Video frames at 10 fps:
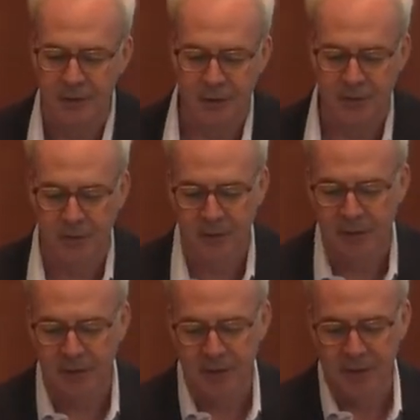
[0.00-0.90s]
University of
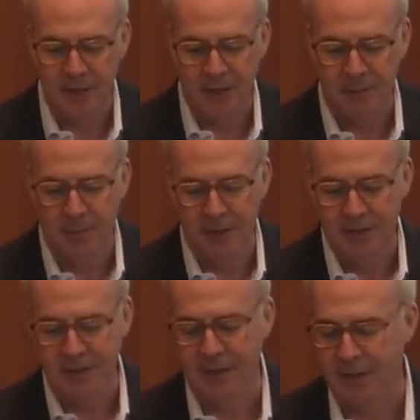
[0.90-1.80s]
London, and
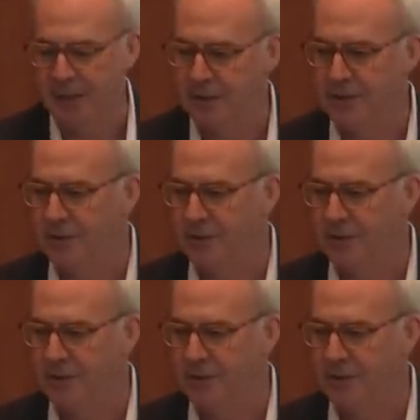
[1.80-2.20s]
Boston College.